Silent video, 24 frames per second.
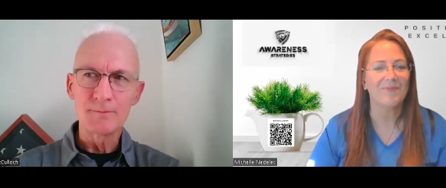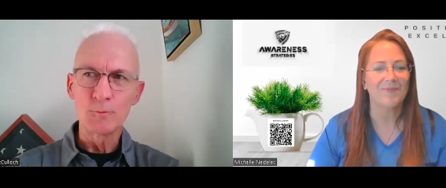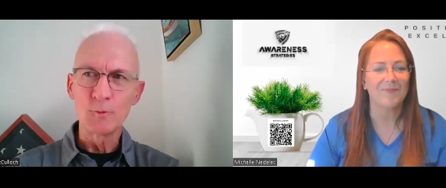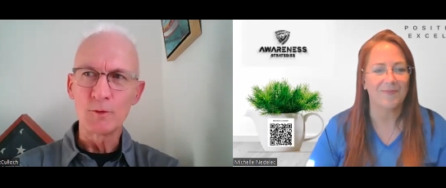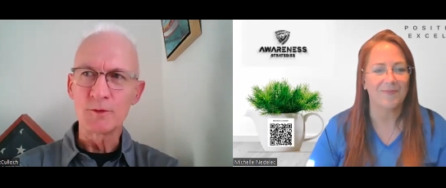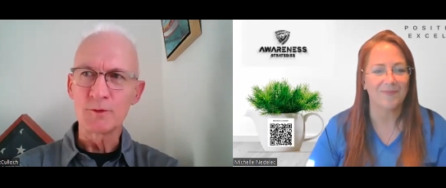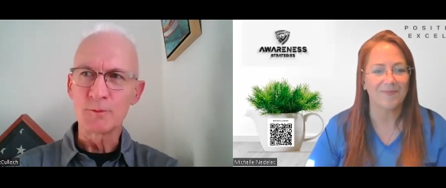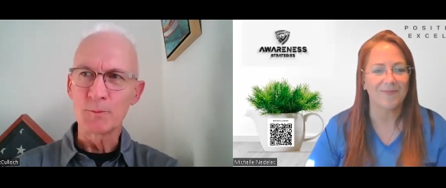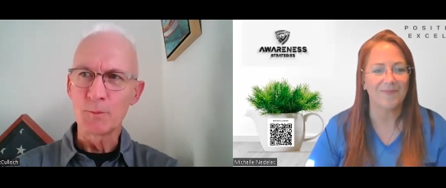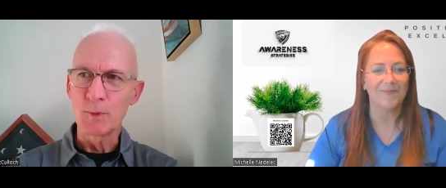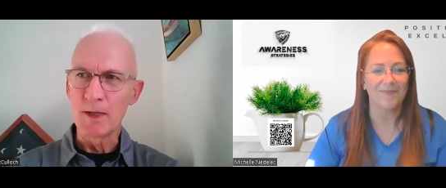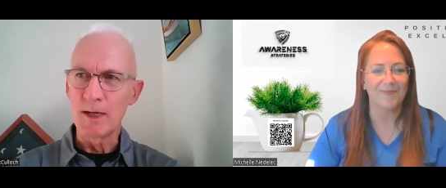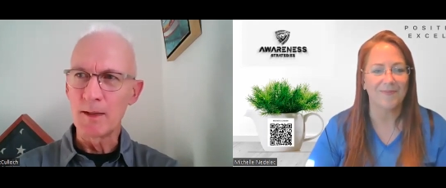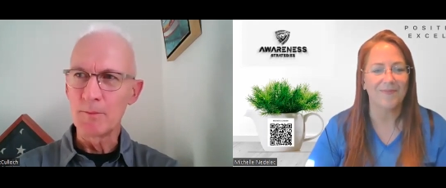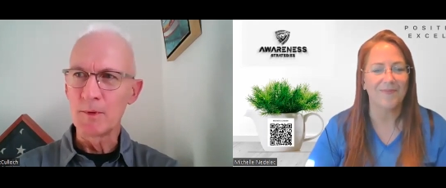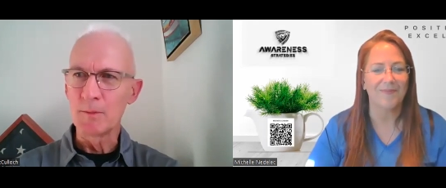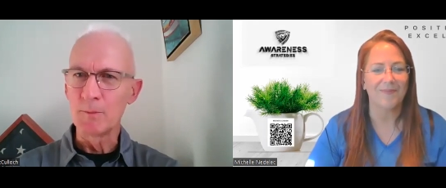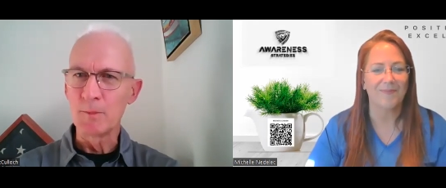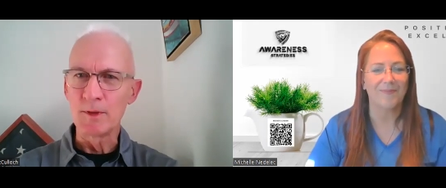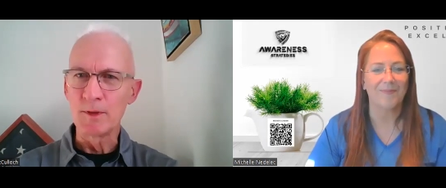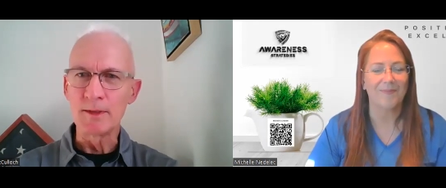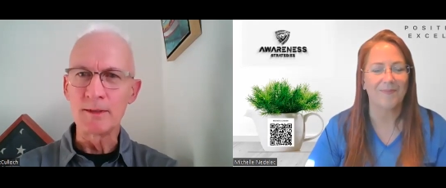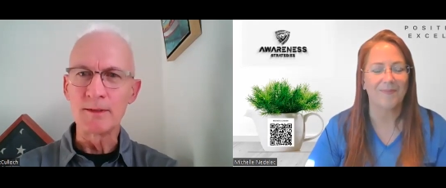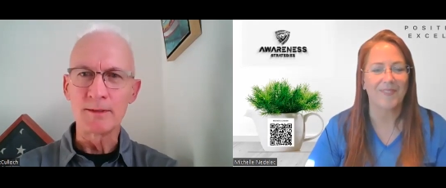Speaker 1: was
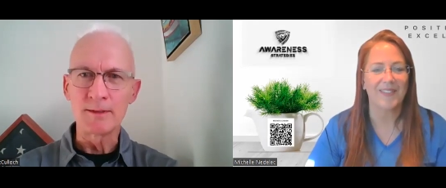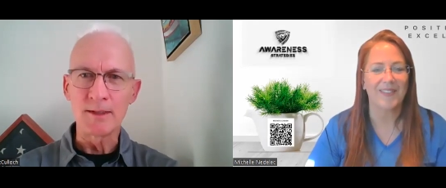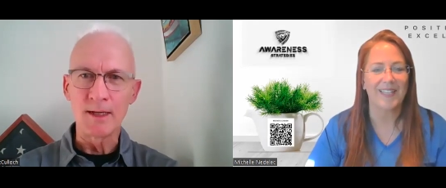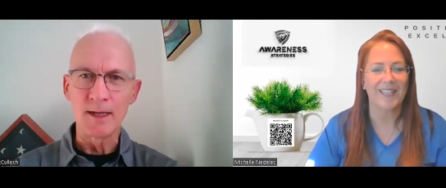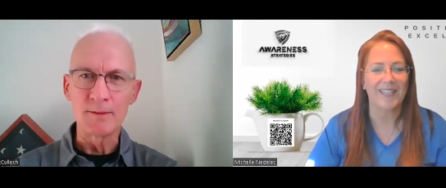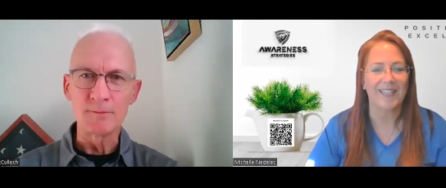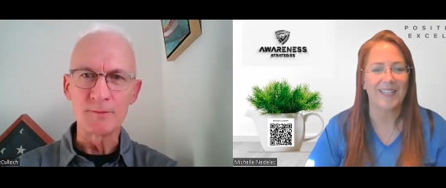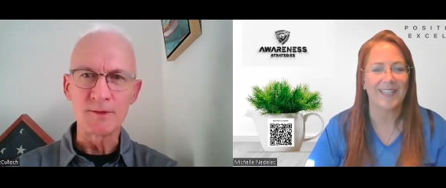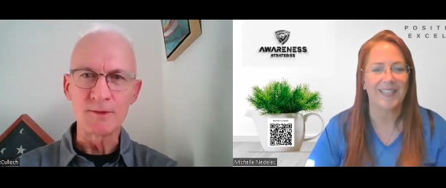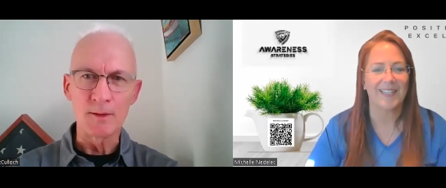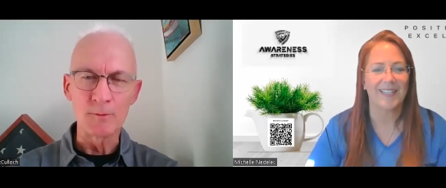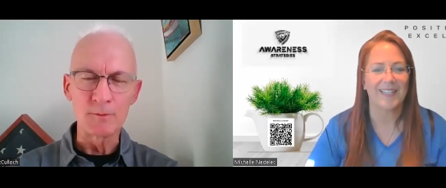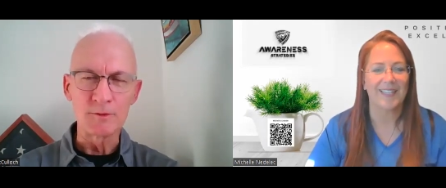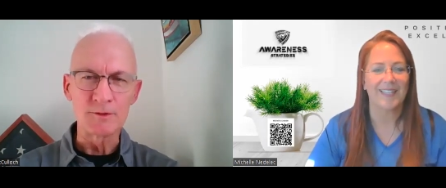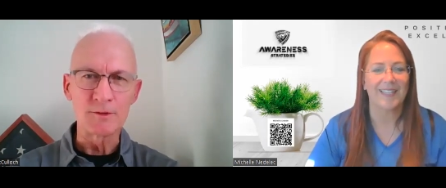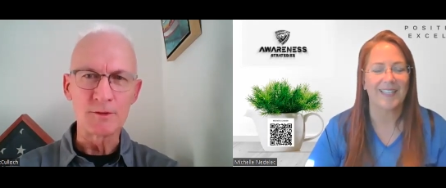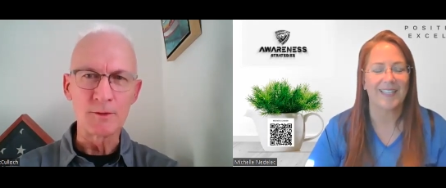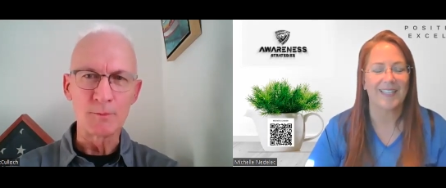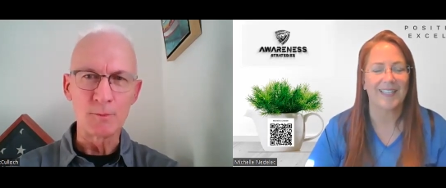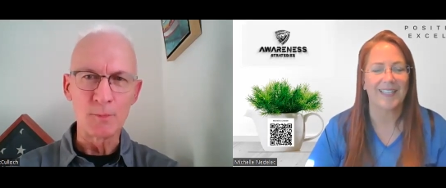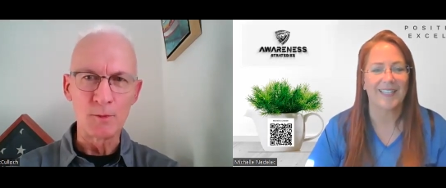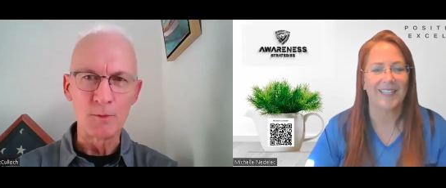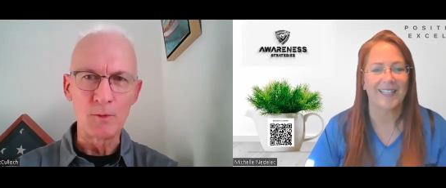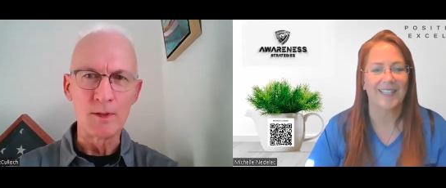probably the times I was
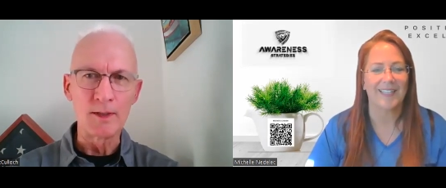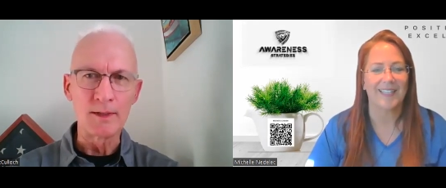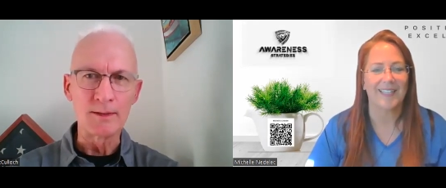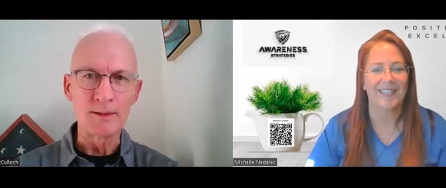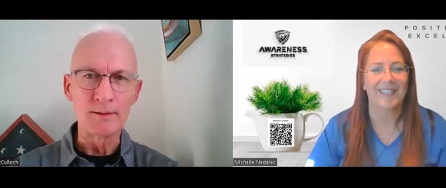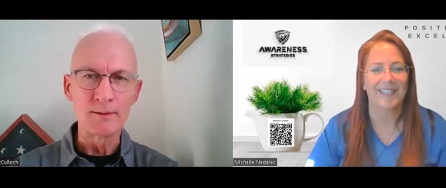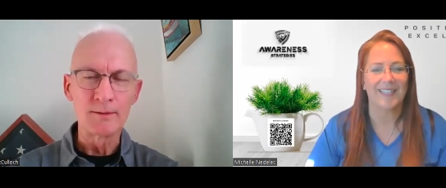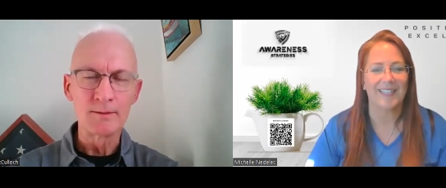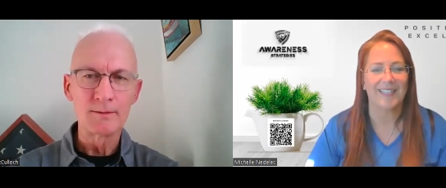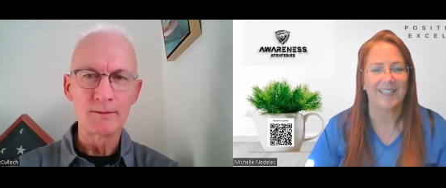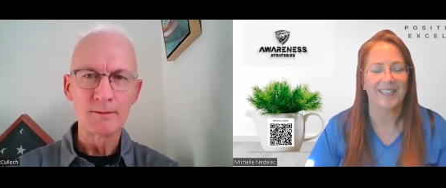deployed.